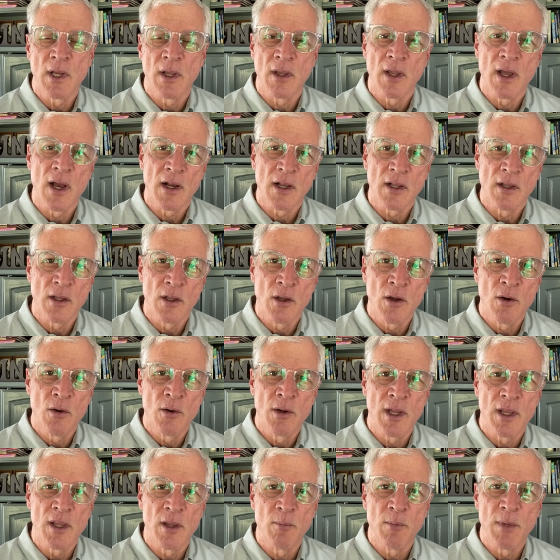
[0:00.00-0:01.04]
to lock a
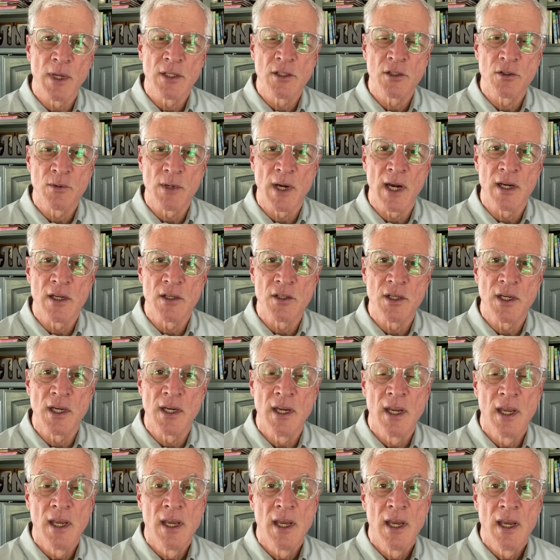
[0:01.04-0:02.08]
loan and the best strategy
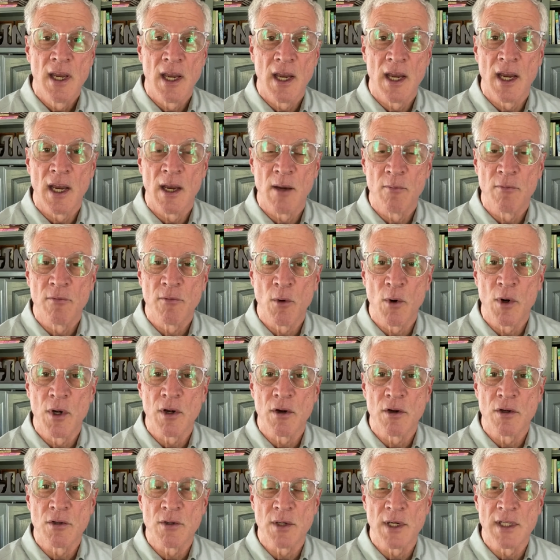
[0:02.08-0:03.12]
for
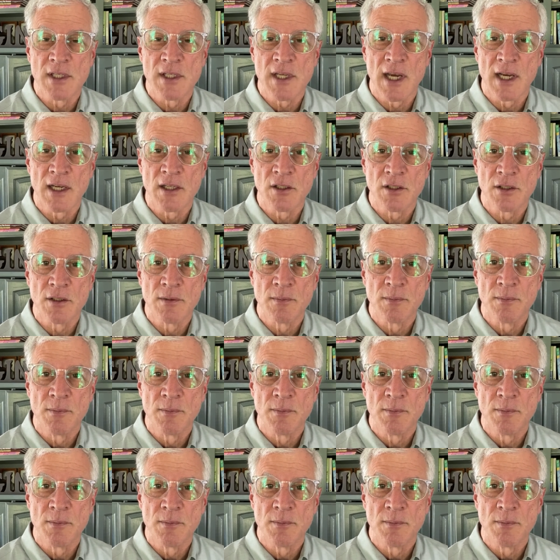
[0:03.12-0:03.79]
your transaction.